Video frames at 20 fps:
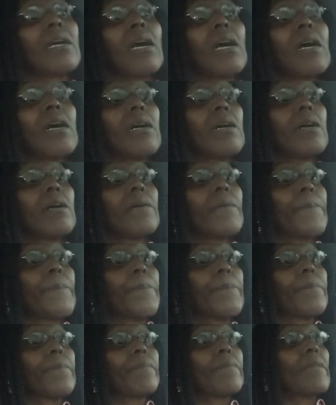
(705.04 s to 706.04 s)
I
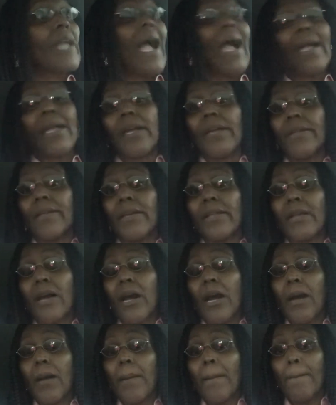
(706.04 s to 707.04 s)
ended
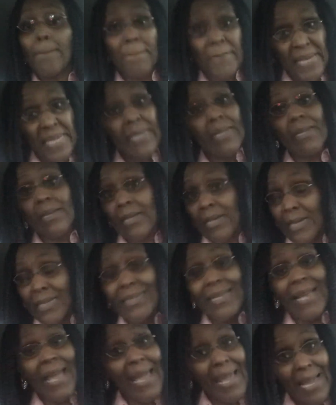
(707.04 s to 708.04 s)
up beating his
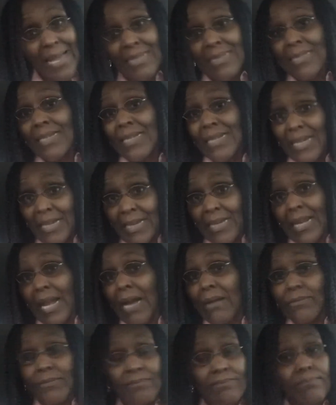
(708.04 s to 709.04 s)
ass again.
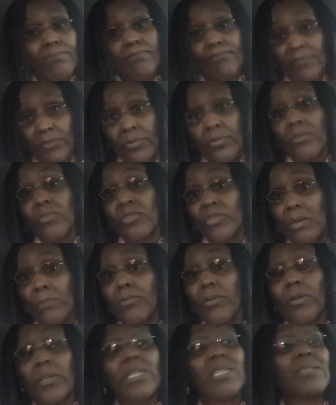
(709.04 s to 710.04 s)
I jumped
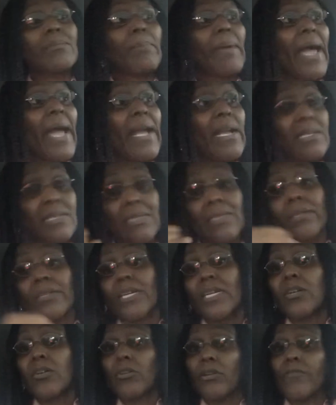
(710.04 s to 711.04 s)
on his back and
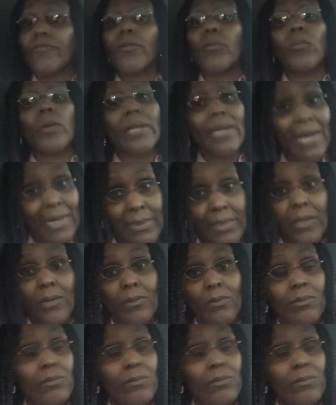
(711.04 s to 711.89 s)
started going for what I knew,